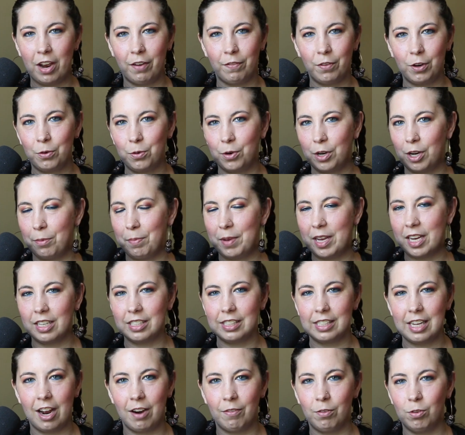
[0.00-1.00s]
everyone
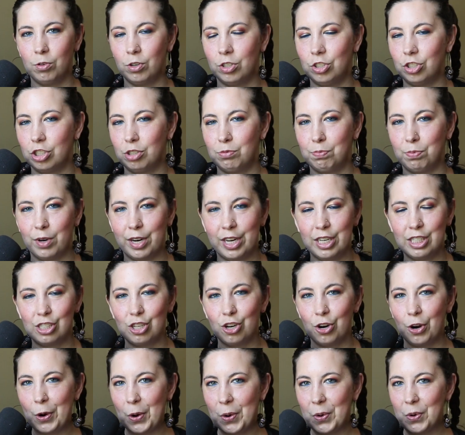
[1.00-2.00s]
because everyone just brings
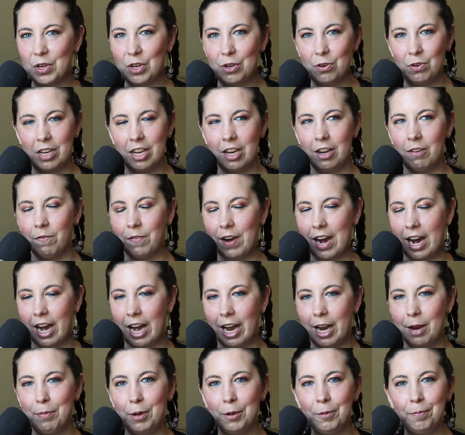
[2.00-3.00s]
their own unique
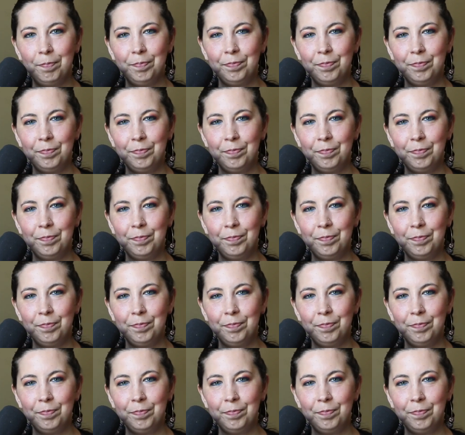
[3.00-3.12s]
vibe.